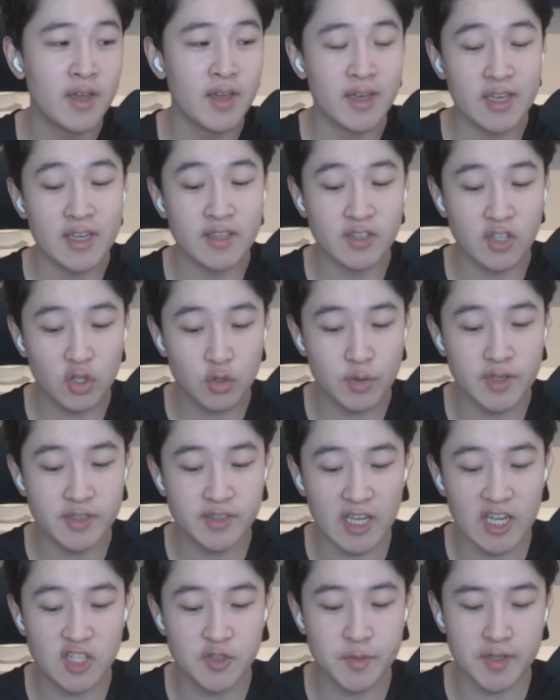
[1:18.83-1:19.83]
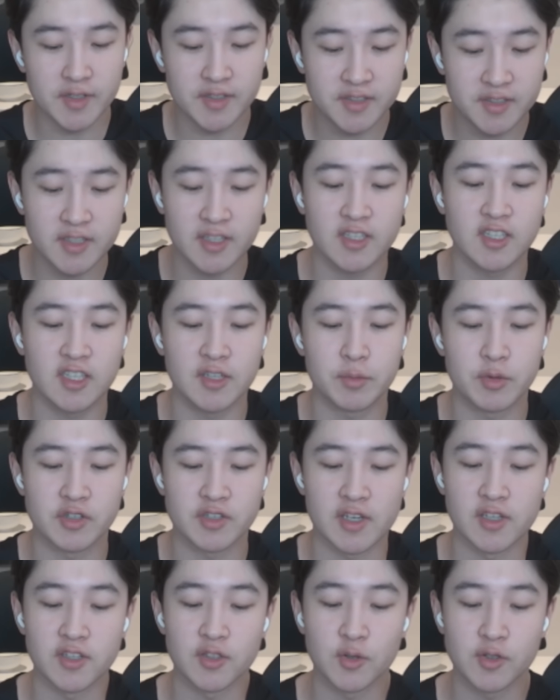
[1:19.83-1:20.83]
his increased HP is
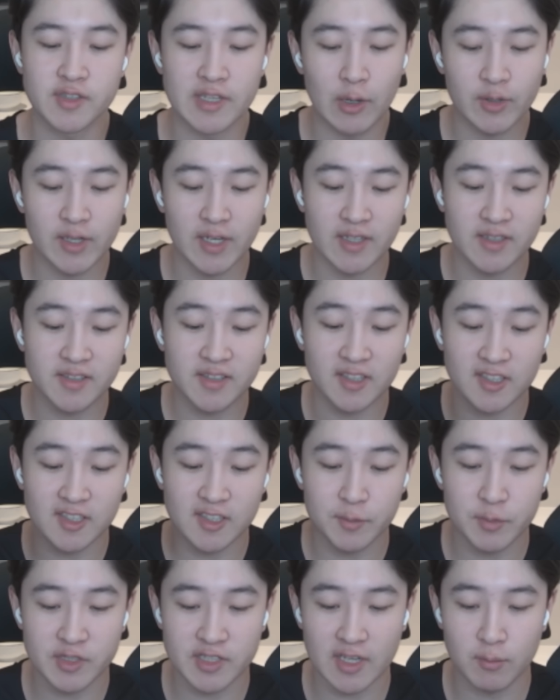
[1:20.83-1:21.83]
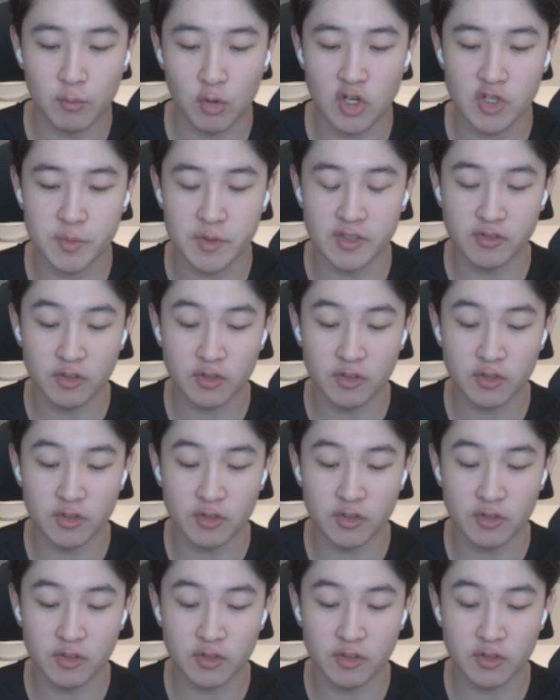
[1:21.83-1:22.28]
60%, so he's now getting 60% more HP.